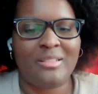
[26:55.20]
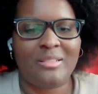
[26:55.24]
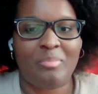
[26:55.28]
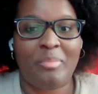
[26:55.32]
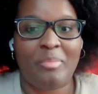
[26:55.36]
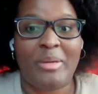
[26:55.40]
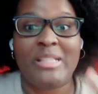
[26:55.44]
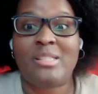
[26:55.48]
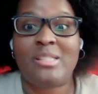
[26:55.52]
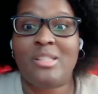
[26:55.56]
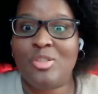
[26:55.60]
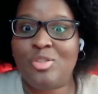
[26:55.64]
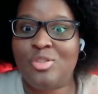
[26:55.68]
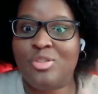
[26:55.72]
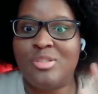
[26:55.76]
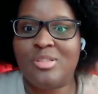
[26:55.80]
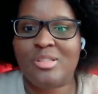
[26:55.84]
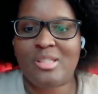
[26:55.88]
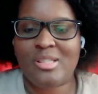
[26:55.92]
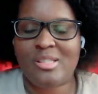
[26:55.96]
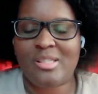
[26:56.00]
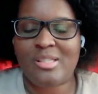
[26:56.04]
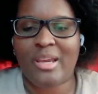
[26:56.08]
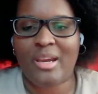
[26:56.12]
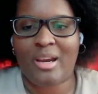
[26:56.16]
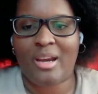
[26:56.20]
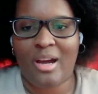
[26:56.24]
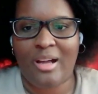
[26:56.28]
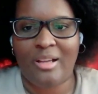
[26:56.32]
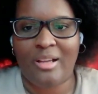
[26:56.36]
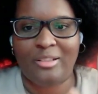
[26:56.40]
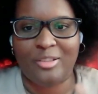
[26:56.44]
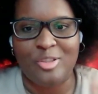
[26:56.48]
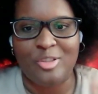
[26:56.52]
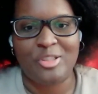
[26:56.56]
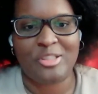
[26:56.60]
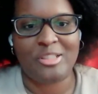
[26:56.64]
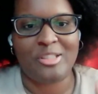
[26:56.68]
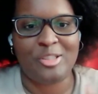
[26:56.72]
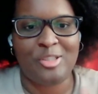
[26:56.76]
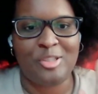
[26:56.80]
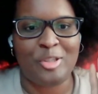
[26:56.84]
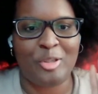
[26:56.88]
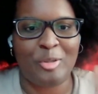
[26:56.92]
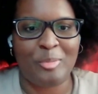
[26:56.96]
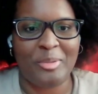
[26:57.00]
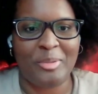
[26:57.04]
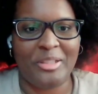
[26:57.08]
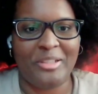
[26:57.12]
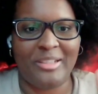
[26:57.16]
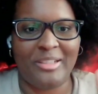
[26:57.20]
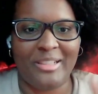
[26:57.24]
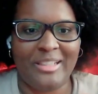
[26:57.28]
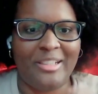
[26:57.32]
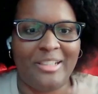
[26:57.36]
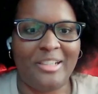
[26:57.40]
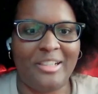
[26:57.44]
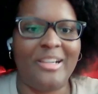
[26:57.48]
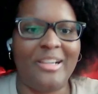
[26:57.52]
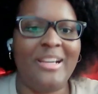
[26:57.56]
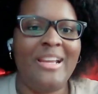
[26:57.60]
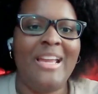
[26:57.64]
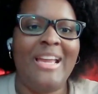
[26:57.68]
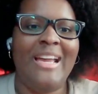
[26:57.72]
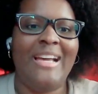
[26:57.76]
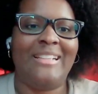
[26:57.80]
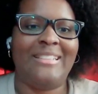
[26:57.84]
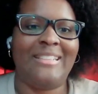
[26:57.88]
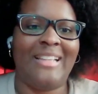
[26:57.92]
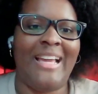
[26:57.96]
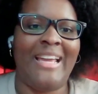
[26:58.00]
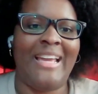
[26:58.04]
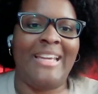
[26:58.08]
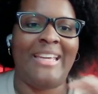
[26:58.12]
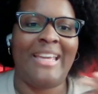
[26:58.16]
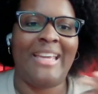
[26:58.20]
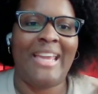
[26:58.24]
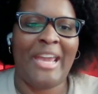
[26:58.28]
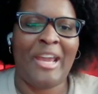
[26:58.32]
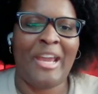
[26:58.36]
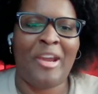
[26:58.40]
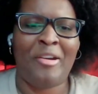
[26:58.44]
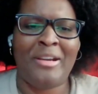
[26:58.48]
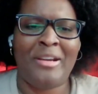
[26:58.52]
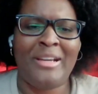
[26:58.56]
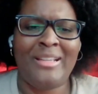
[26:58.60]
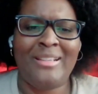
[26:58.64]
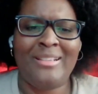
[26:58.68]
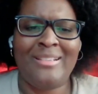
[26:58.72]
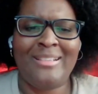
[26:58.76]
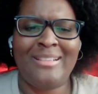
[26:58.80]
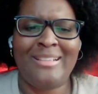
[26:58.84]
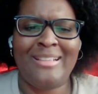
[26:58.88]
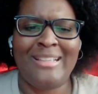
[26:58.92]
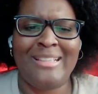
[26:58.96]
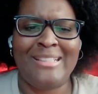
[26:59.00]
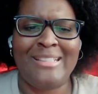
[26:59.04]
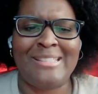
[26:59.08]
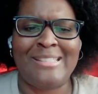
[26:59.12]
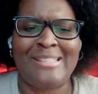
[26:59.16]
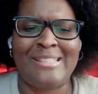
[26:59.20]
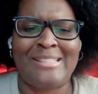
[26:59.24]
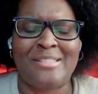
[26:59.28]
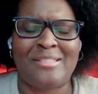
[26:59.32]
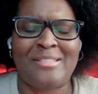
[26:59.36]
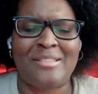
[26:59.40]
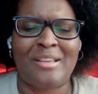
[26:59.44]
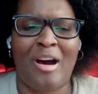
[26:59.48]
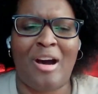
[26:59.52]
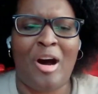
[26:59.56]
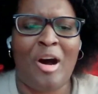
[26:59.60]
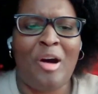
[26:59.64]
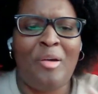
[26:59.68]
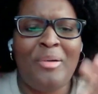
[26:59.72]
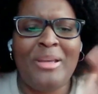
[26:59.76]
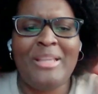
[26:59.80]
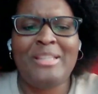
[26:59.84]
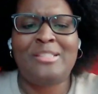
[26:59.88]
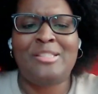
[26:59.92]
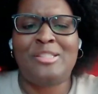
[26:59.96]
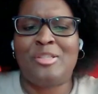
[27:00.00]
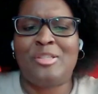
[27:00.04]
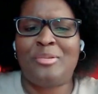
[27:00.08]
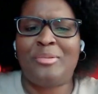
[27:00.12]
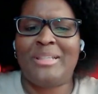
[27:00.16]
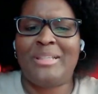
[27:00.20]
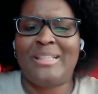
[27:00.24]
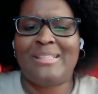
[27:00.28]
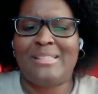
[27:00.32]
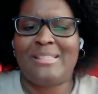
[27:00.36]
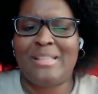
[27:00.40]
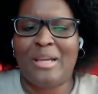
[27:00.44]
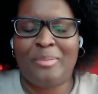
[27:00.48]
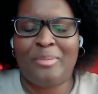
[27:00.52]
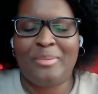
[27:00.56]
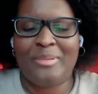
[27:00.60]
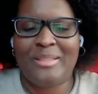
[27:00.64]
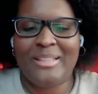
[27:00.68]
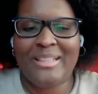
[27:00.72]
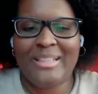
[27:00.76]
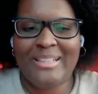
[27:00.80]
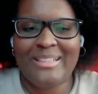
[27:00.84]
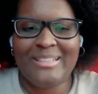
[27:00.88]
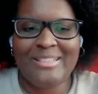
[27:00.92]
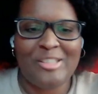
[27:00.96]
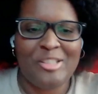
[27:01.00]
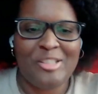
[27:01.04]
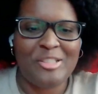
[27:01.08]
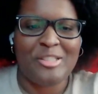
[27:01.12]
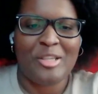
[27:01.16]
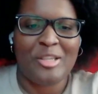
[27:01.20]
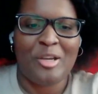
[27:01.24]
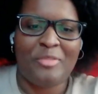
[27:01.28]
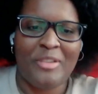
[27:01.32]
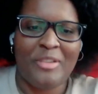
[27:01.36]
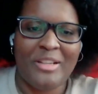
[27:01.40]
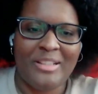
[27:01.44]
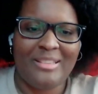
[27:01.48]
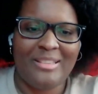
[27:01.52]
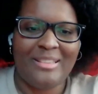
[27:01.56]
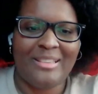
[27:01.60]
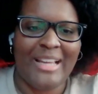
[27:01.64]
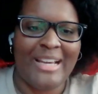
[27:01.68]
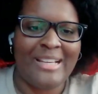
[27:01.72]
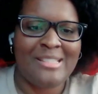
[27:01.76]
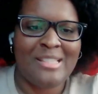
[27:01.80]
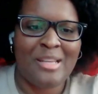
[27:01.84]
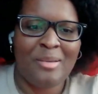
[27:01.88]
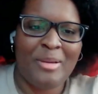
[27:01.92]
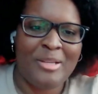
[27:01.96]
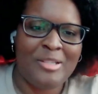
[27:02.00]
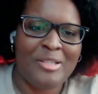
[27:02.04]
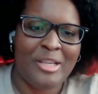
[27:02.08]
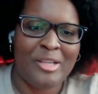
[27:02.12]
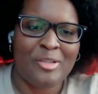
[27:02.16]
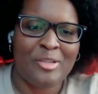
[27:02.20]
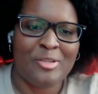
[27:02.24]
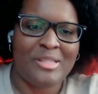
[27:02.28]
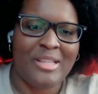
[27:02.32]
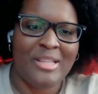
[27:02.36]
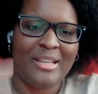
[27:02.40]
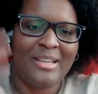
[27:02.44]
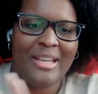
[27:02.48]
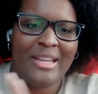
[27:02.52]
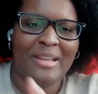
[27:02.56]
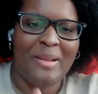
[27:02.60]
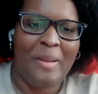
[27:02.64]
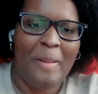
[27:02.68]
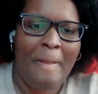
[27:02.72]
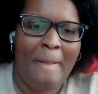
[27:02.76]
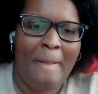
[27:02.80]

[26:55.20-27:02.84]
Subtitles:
my sister's a psychologist. She'll be over here. Like Erin is always doing something. She's over. Last time I checked, she said,